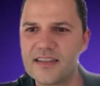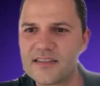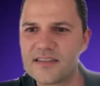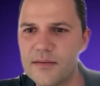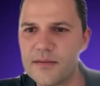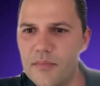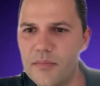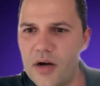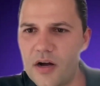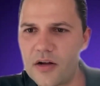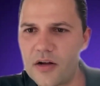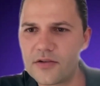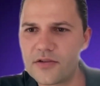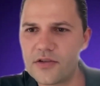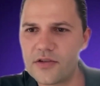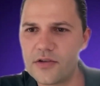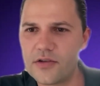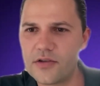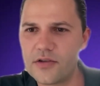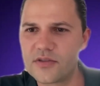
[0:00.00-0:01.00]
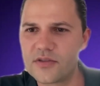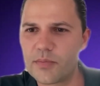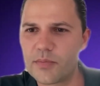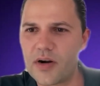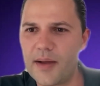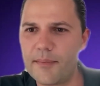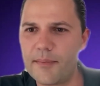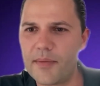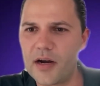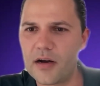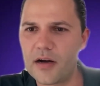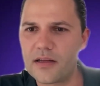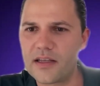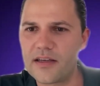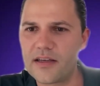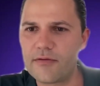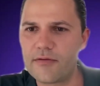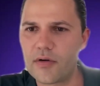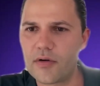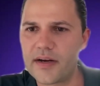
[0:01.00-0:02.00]
Is the model used
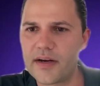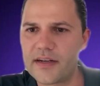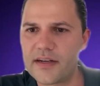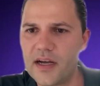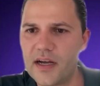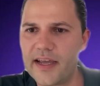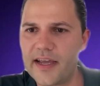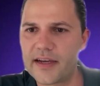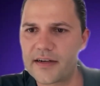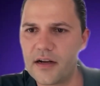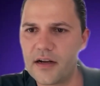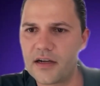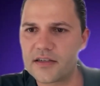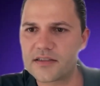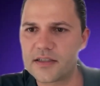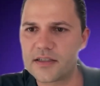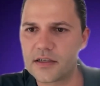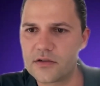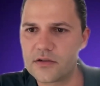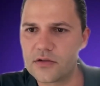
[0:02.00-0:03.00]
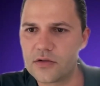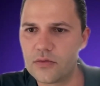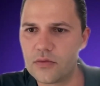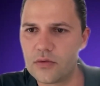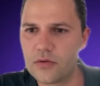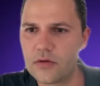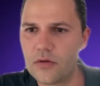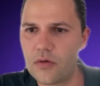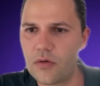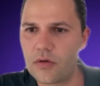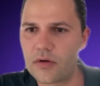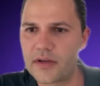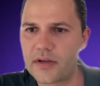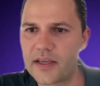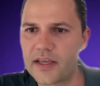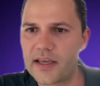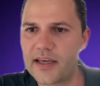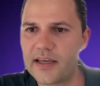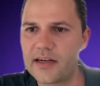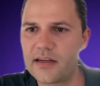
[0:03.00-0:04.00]
primarily for a diagnostic tool or
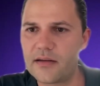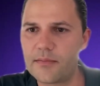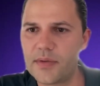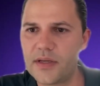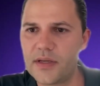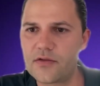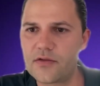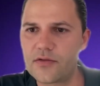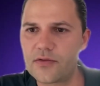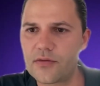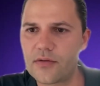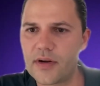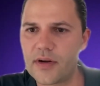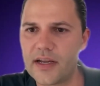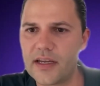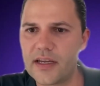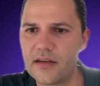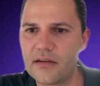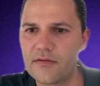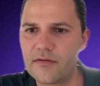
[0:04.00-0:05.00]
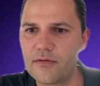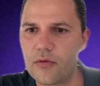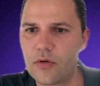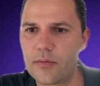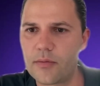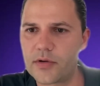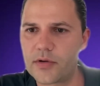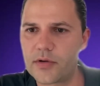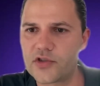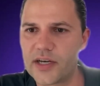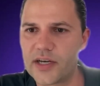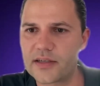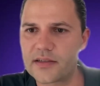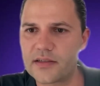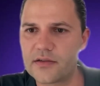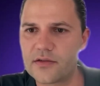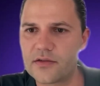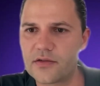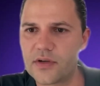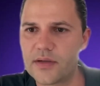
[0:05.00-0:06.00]
can it be trained for
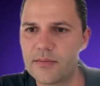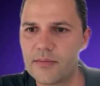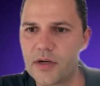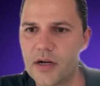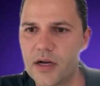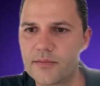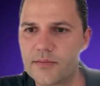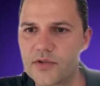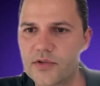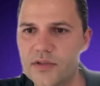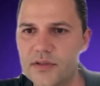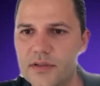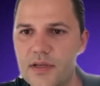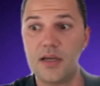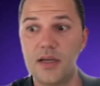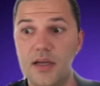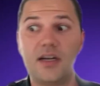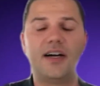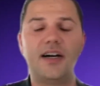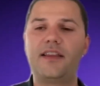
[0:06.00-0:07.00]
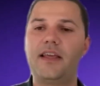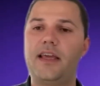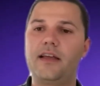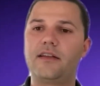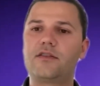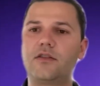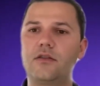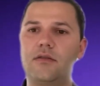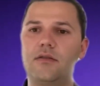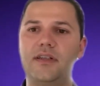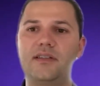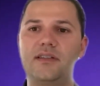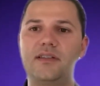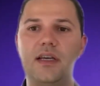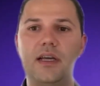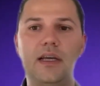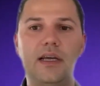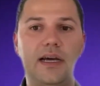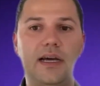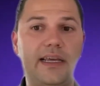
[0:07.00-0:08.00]
projected treatment options? Uh, the answer
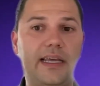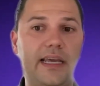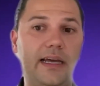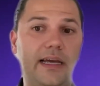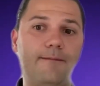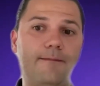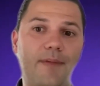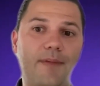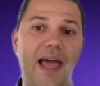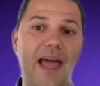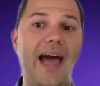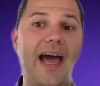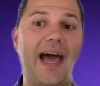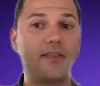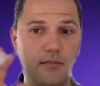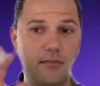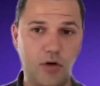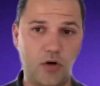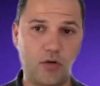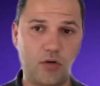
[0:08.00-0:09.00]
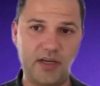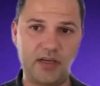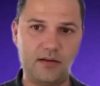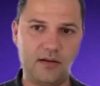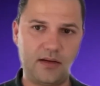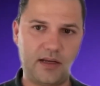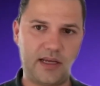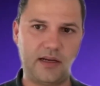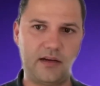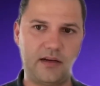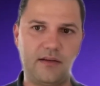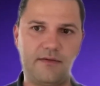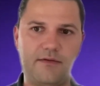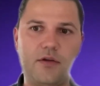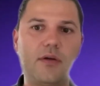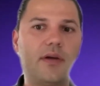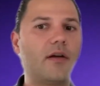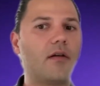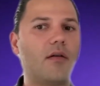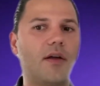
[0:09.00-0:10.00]
is, again, at the moment, and
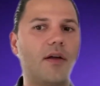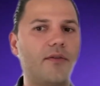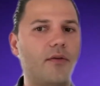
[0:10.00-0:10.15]
if you hear